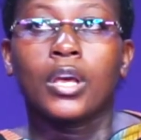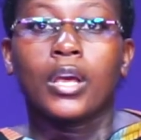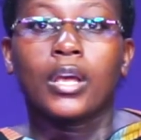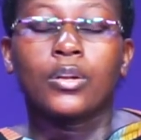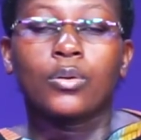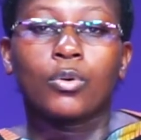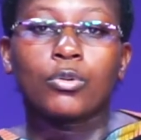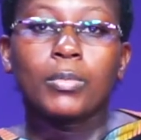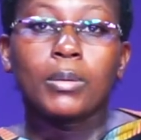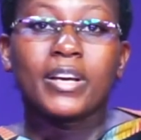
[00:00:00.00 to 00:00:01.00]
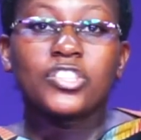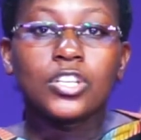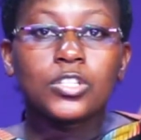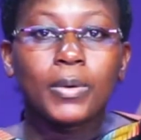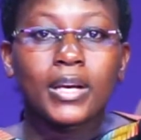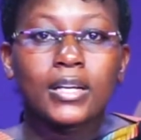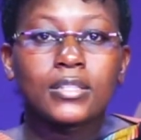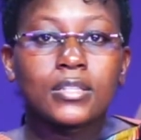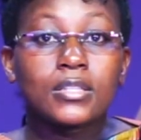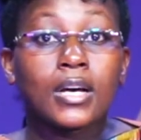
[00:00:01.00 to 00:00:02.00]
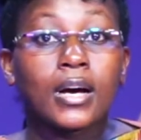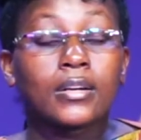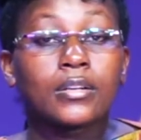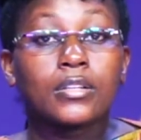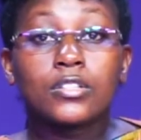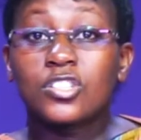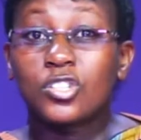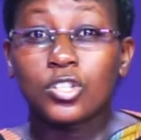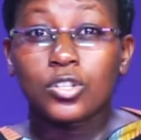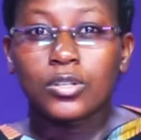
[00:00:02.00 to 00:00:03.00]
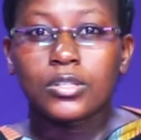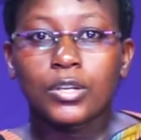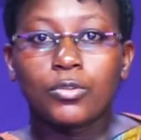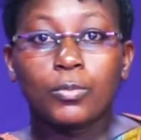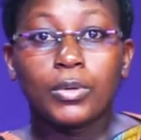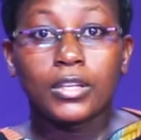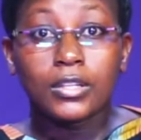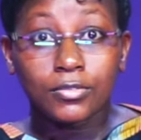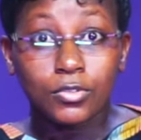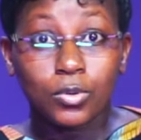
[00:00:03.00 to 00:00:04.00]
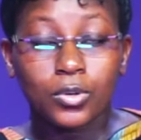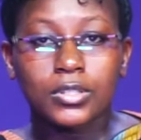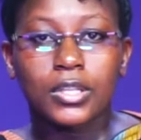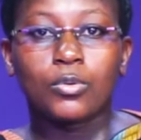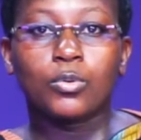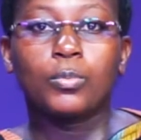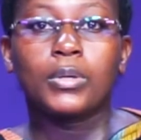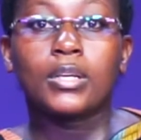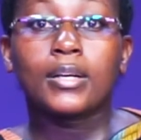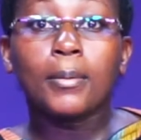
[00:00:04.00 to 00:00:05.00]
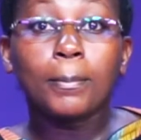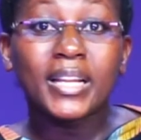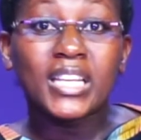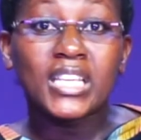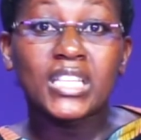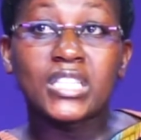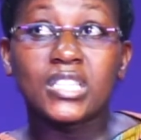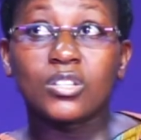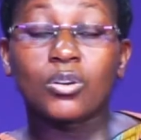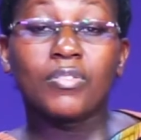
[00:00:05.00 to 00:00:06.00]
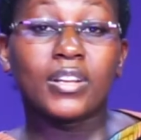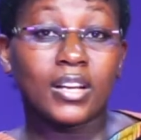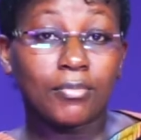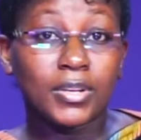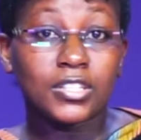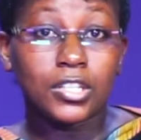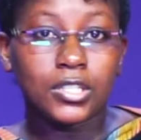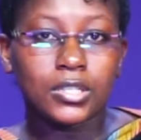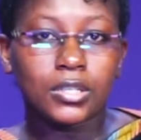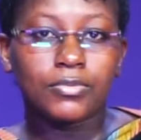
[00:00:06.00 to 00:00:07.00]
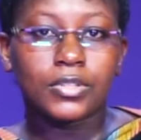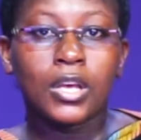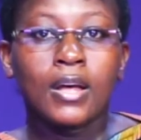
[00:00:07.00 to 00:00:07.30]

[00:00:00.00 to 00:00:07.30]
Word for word: And what we mean by change makers, these are institutions, they could be individuals, they could be companies, or even government initiatives